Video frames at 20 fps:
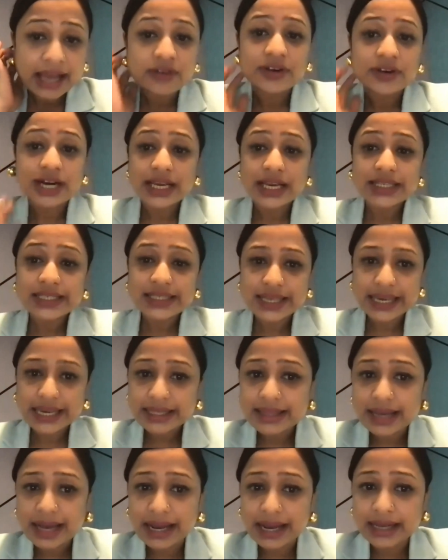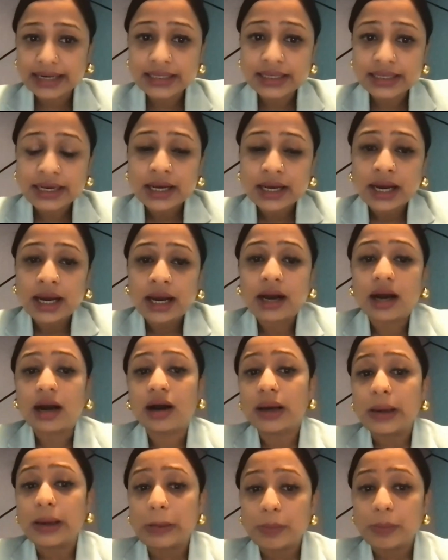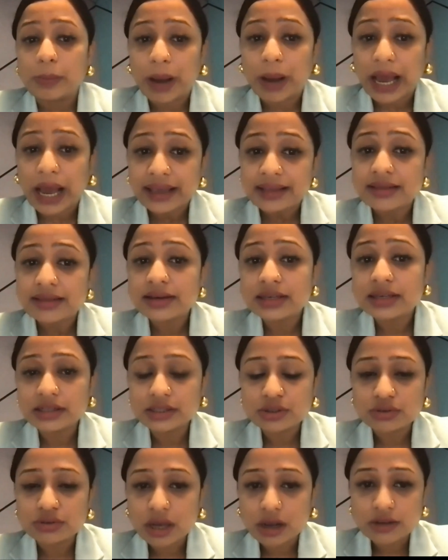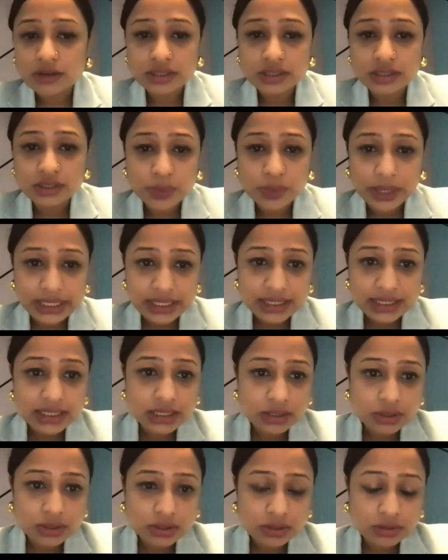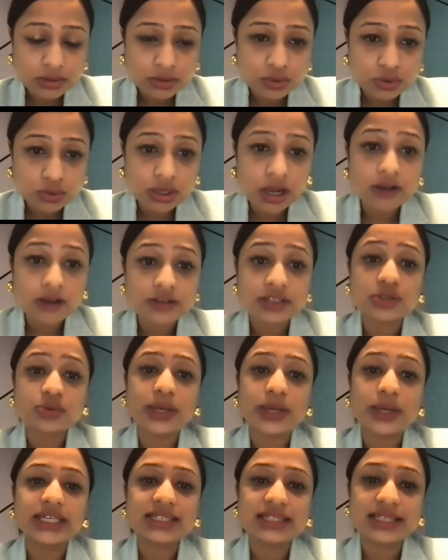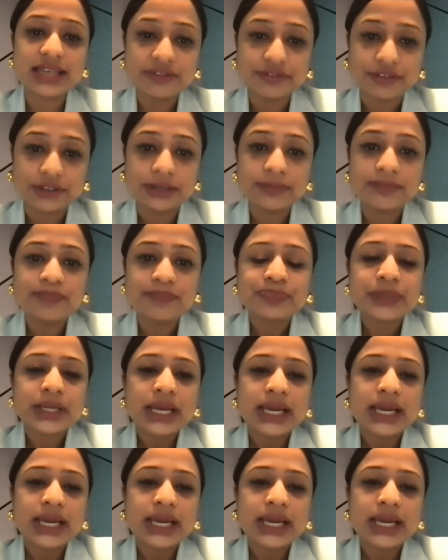And when I say that, by the year 2027,